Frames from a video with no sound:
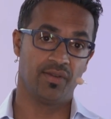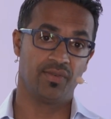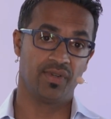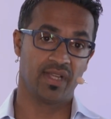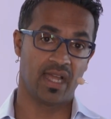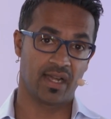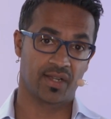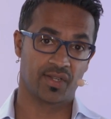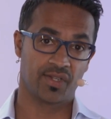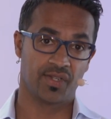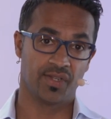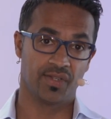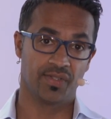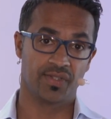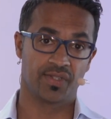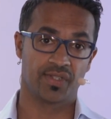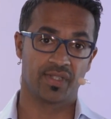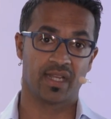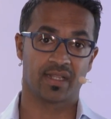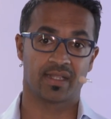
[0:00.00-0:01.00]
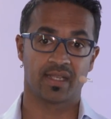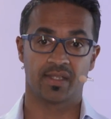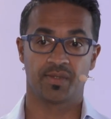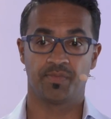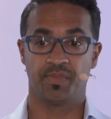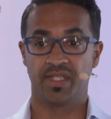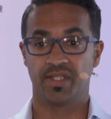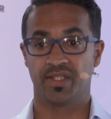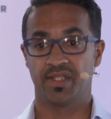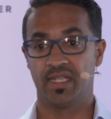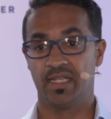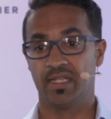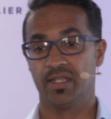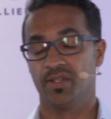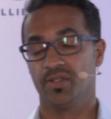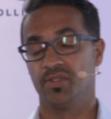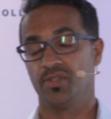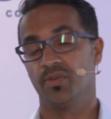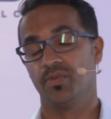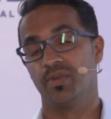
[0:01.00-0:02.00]
reactions that has been
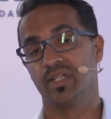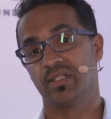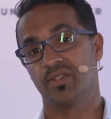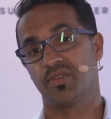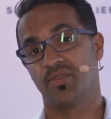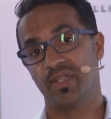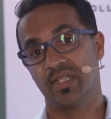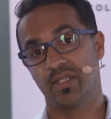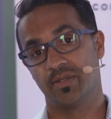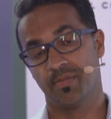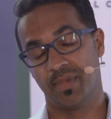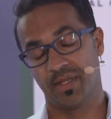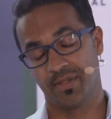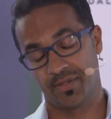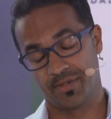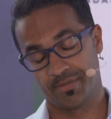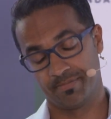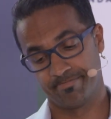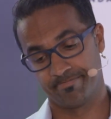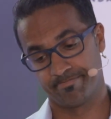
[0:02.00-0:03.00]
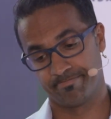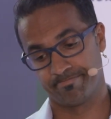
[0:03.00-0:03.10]
seen during treatment.